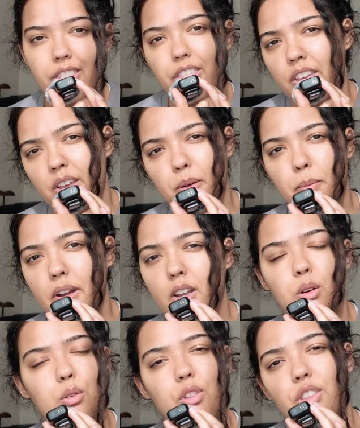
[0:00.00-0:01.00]
think my
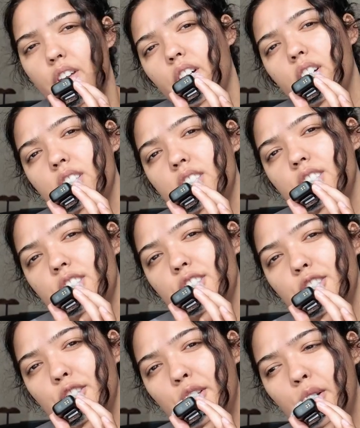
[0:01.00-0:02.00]
own thoughts,
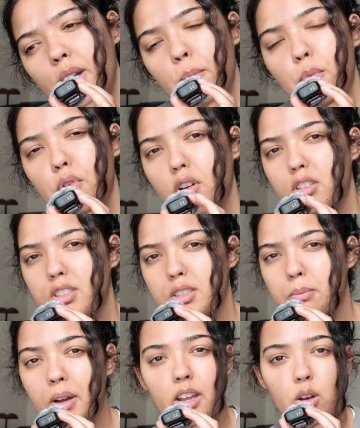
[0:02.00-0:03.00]
and
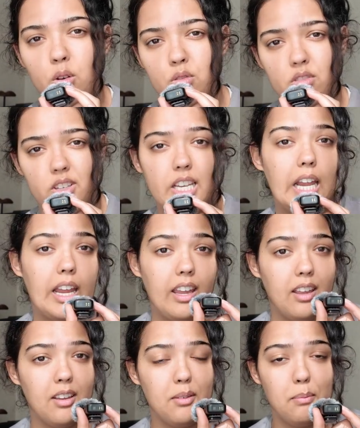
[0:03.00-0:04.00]
process my own
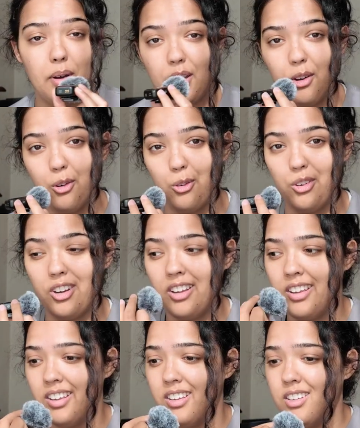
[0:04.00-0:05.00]
day, my own
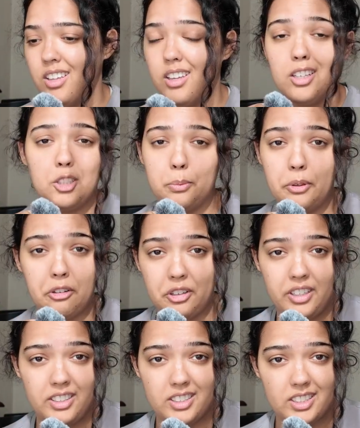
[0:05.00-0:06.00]

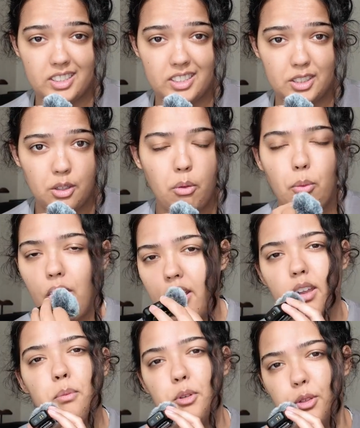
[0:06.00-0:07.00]
experiences
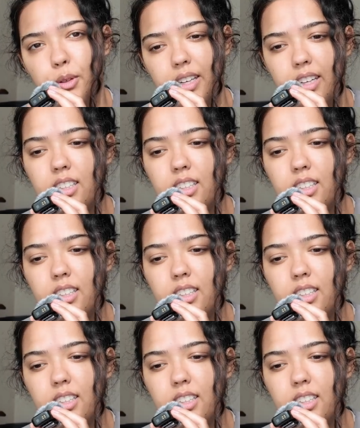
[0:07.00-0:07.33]
while I'm doing